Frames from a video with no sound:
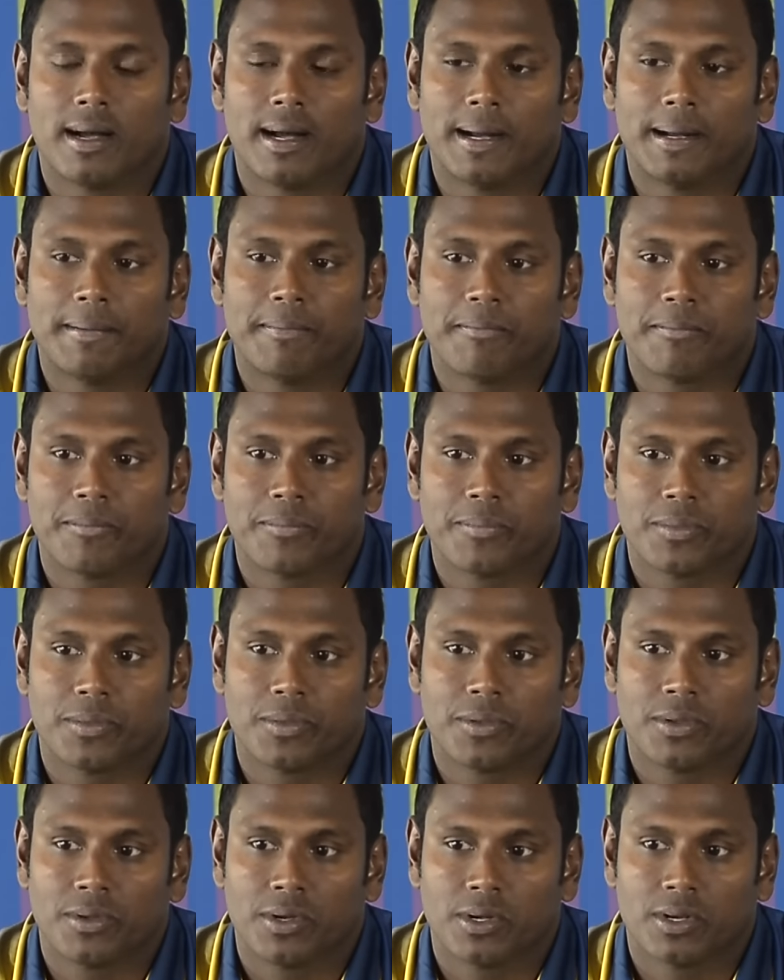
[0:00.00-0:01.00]
Um,
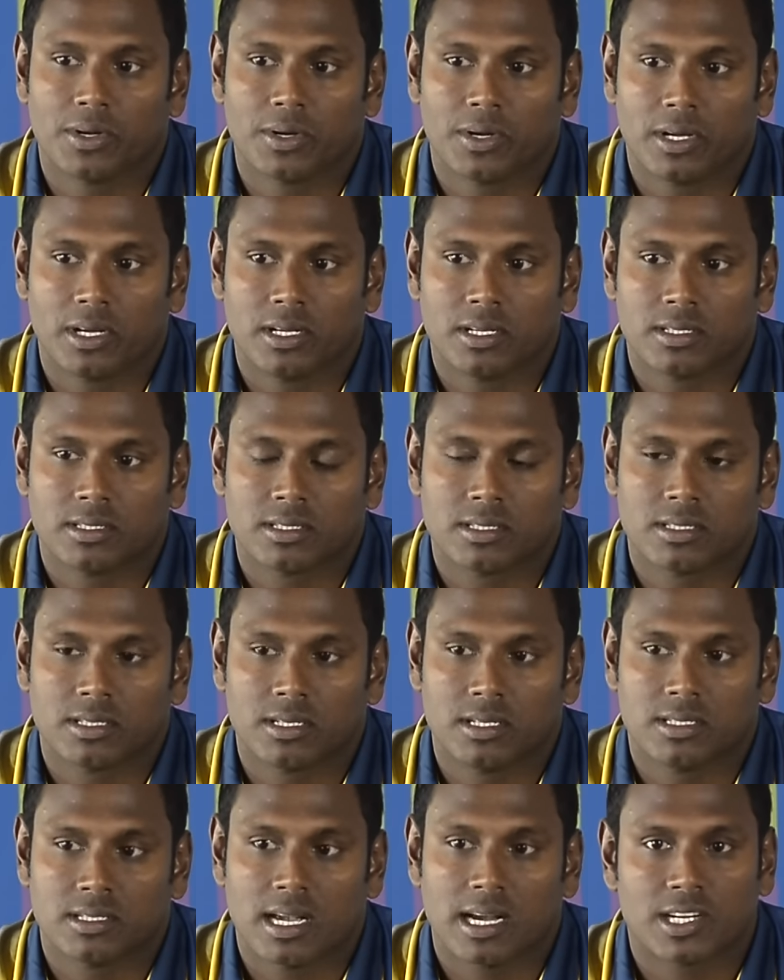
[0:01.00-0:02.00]
you know his
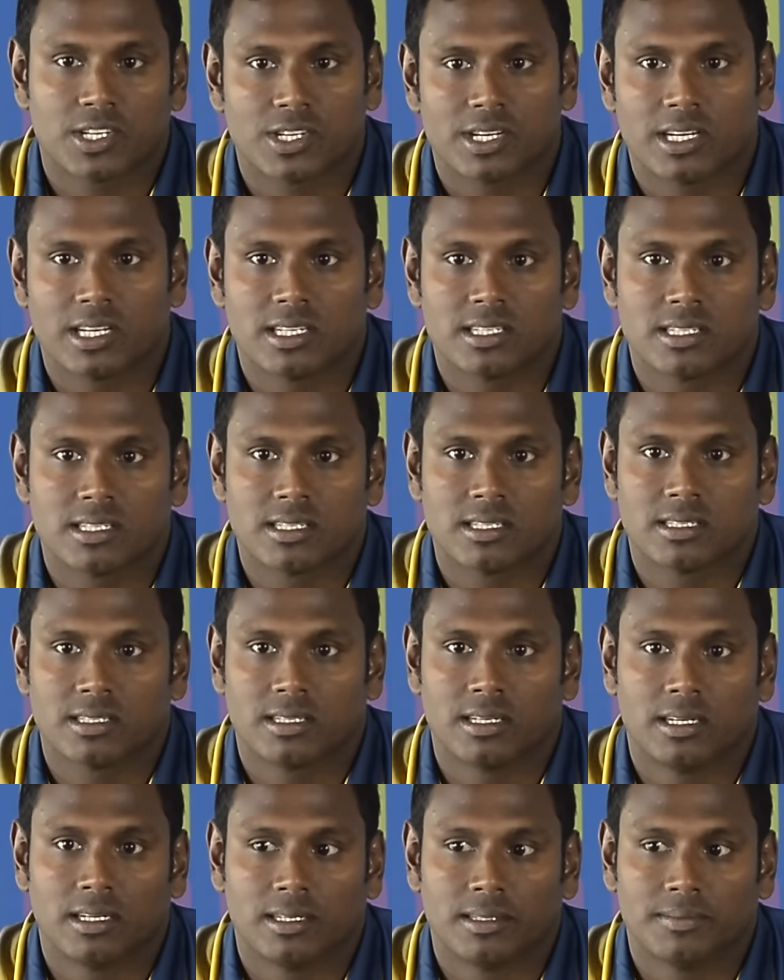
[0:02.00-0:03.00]
his action is
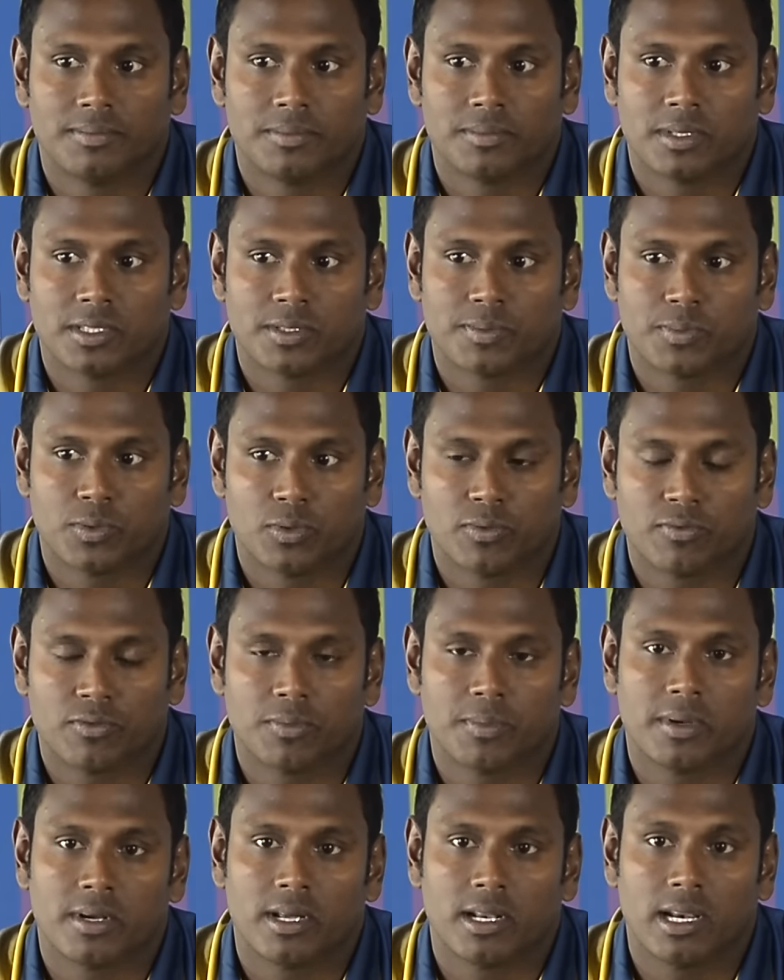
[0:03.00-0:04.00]
has um, proved to
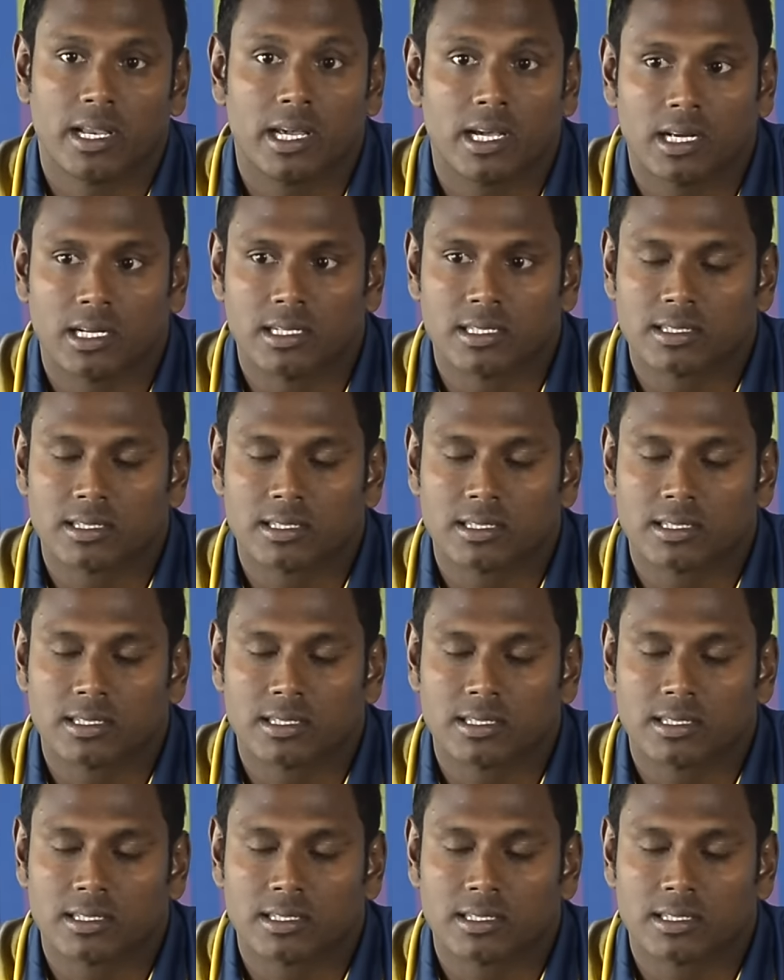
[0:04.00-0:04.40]
be legal.